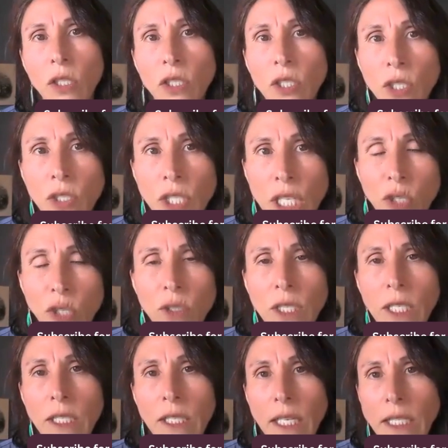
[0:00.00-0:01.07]
searching those,
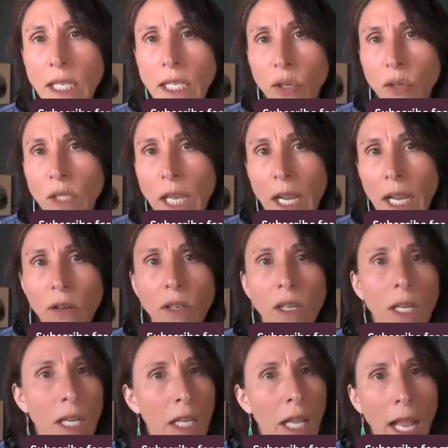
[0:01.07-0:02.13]
sussing those out.